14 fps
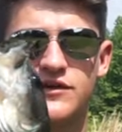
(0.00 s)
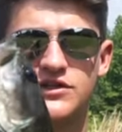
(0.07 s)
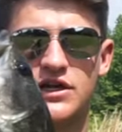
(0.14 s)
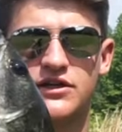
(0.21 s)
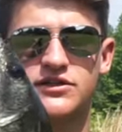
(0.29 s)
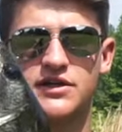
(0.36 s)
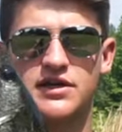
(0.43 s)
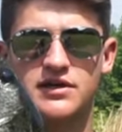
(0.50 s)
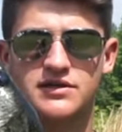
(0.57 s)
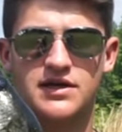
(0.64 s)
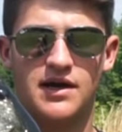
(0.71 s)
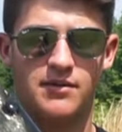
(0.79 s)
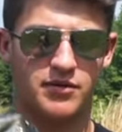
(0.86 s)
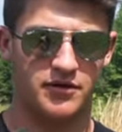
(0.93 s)
fish actually hitting
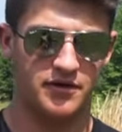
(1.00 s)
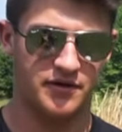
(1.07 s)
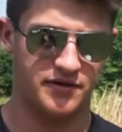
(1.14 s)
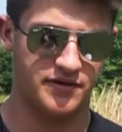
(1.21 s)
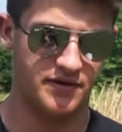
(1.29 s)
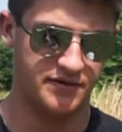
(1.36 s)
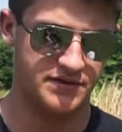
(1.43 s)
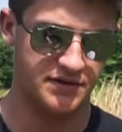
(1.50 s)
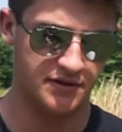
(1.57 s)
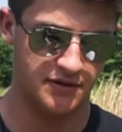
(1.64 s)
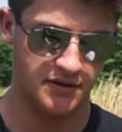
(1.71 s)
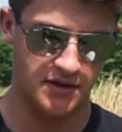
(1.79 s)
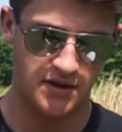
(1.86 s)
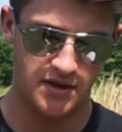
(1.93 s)
topwater out there,
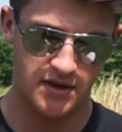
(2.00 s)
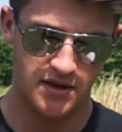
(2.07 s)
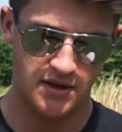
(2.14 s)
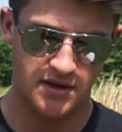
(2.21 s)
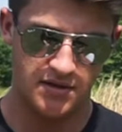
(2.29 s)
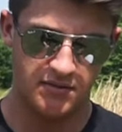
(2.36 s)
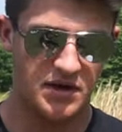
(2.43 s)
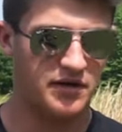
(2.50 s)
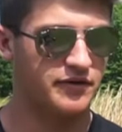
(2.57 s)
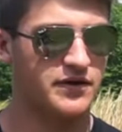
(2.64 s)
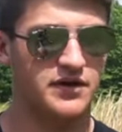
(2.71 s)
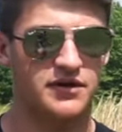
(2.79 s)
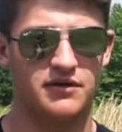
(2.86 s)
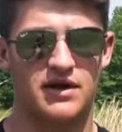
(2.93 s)
so I
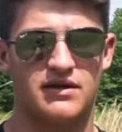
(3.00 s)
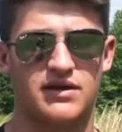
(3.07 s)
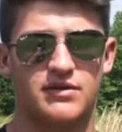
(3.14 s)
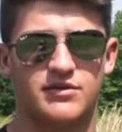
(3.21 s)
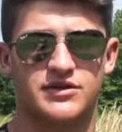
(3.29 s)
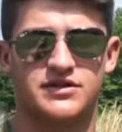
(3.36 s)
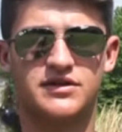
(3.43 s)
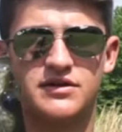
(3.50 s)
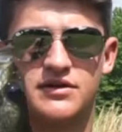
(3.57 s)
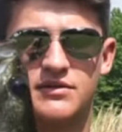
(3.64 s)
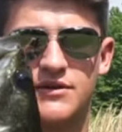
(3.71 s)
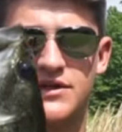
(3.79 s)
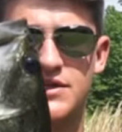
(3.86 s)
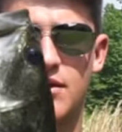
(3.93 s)
really don't have that much,
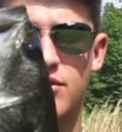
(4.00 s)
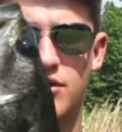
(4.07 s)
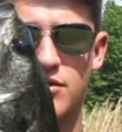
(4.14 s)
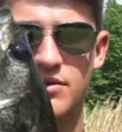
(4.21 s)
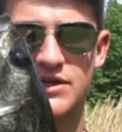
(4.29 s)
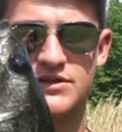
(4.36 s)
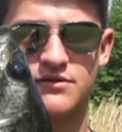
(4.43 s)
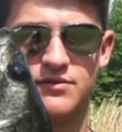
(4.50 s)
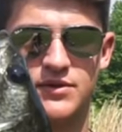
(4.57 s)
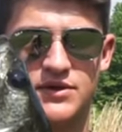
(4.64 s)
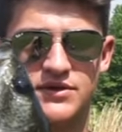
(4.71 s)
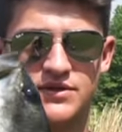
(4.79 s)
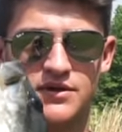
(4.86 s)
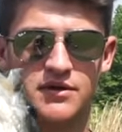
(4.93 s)
many topwater baits with
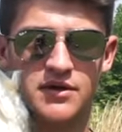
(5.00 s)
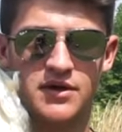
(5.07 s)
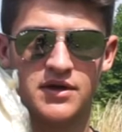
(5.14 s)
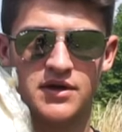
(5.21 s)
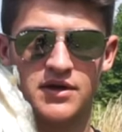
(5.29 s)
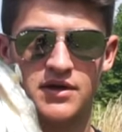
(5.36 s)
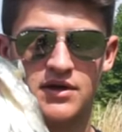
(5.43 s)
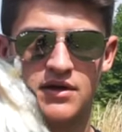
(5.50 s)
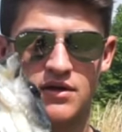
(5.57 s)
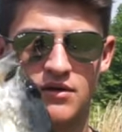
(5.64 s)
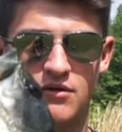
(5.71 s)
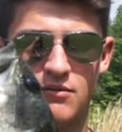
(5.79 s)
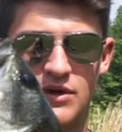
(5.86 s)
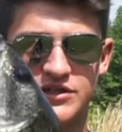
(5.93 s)
me, so
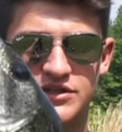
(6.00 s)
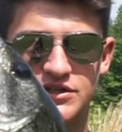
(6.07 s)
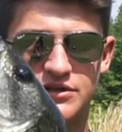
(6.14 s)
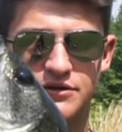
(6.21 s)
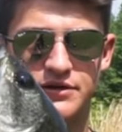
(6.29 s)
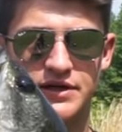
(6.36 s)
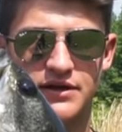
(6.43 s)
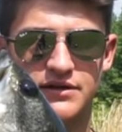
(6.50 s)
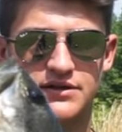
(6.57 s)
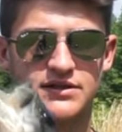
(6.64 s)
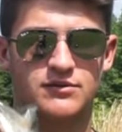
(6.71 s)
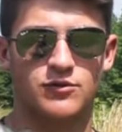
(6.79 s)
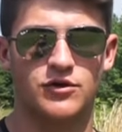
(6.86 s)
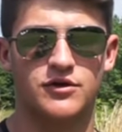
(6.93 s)
I might just slow it down to
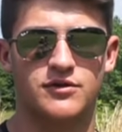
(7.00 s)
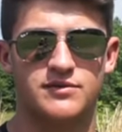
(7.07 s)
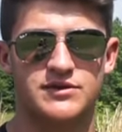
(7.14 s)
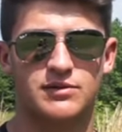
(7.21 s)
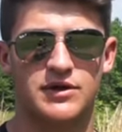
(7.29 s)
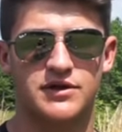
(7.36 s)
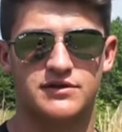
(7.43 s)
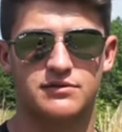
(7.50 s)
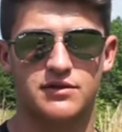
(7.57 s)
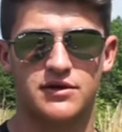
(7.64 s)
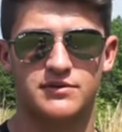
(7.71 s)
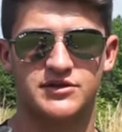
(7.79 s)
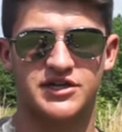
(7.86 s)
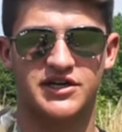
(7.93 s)
some worms, weightless
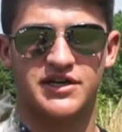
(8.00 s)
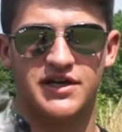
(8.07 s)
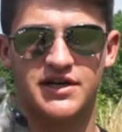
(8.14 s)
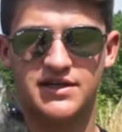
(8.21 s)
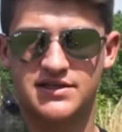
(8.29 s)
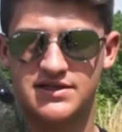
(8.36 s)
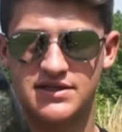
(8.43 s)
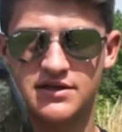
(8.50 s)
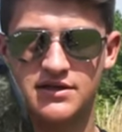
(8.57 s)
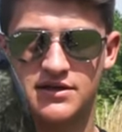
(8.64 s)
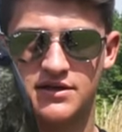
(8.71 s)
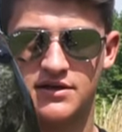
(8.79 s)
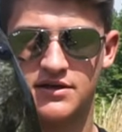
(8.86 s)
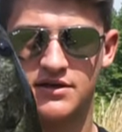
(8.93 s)
worms, shaky heads,
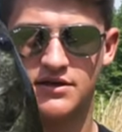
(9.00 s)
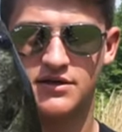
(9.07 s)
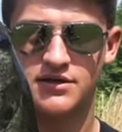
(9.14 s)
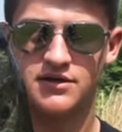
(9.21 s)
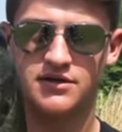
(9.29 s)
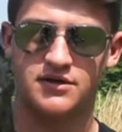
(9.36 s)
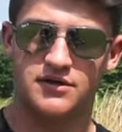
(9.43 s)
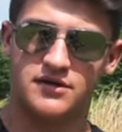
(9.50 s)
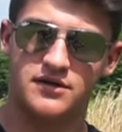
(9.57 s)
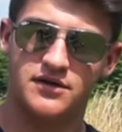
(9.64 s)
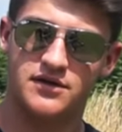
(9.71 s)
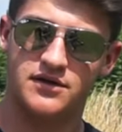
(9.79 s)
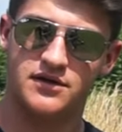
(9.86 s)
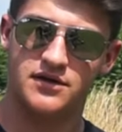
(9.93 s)

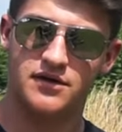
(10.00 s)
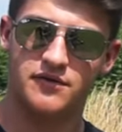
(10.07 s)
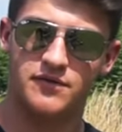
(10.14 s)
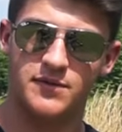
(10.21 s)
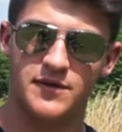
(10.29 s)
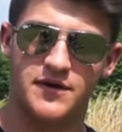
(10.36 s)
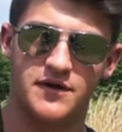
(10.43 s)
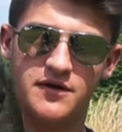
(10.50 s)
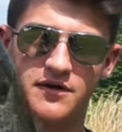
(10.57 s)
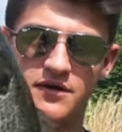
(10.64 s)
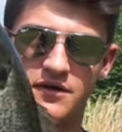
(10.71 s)
and go from there.